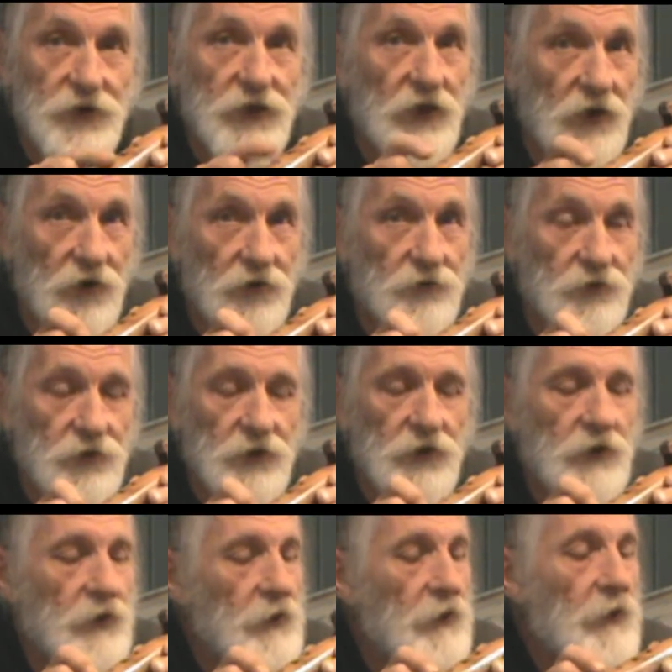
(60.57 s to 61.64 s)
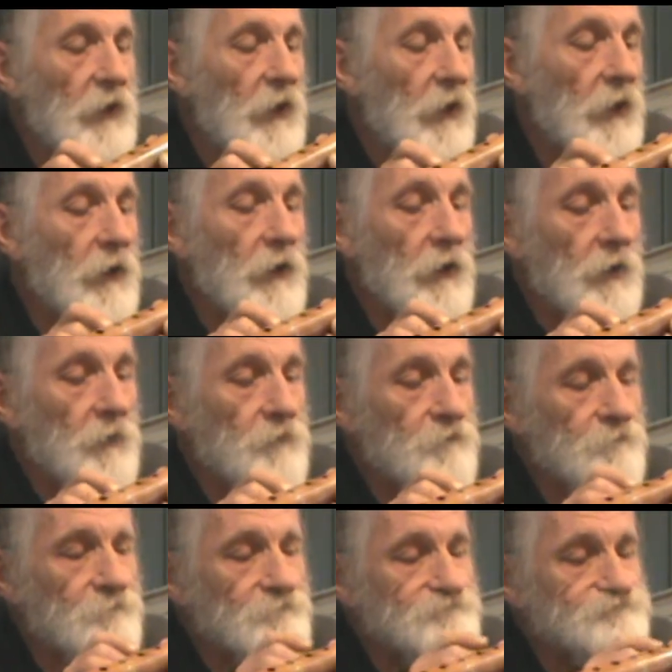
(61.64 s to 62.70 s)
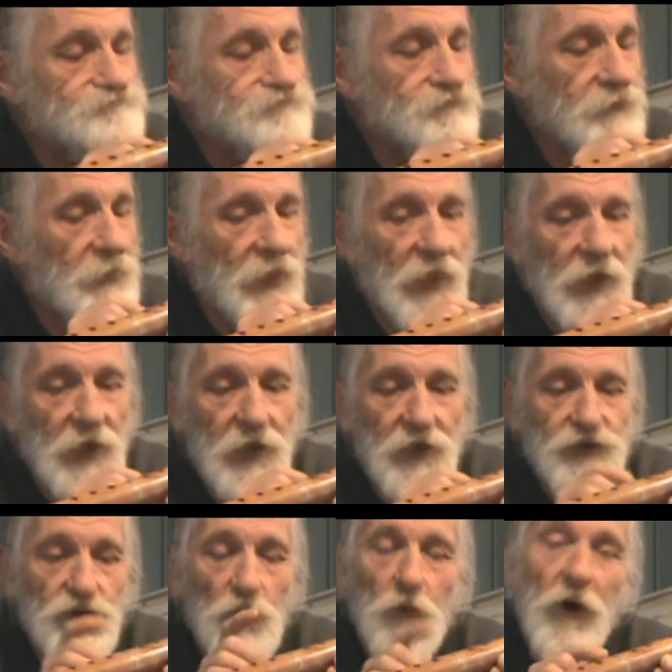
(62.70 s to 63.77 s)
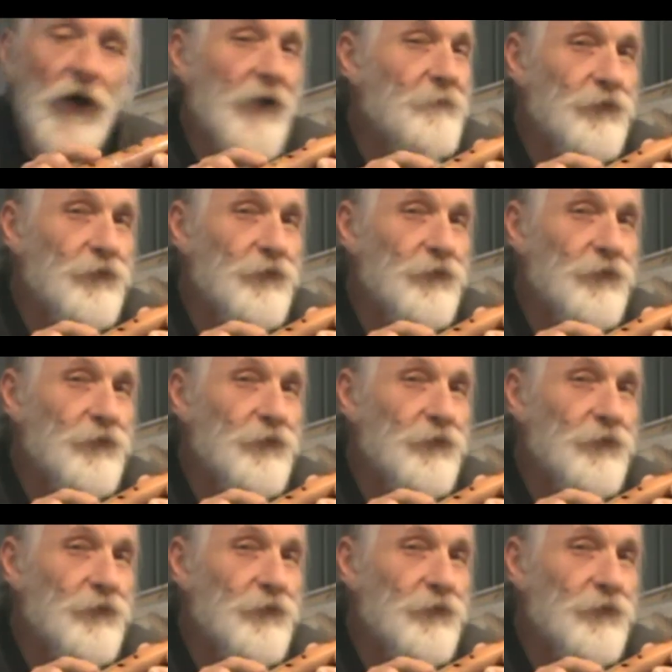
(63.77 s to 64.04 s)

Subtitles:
anyhow. So why